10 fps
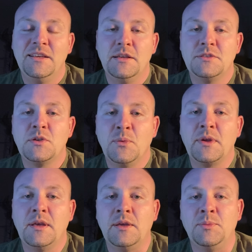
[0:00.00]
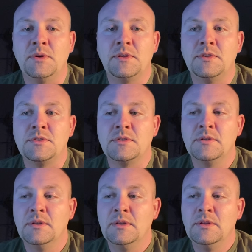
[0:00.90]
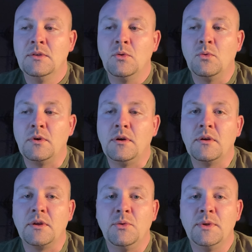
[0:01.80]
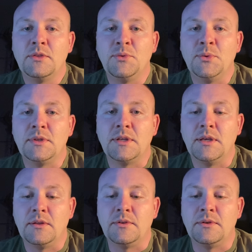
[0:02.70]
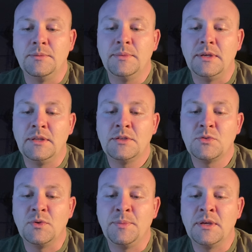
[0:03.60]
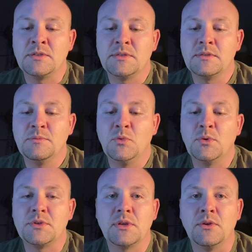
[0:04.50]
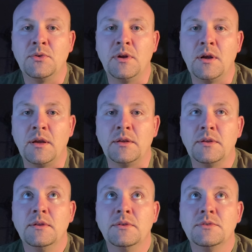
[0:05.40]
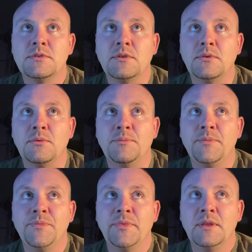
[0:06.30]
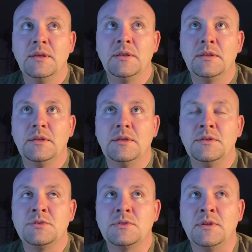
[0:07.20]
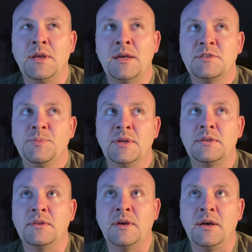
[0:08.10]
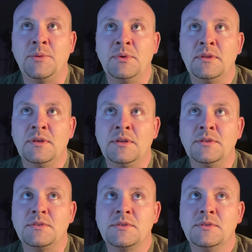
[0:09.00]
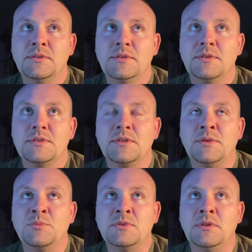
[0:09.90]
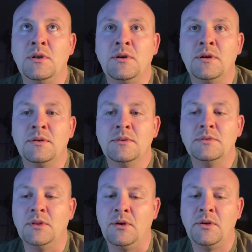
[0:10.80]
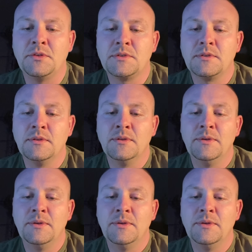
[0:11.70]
It's okay, because we're all going through it together, and that's what makes Morse code great. So it's an aspect of the hobby that seems long lost,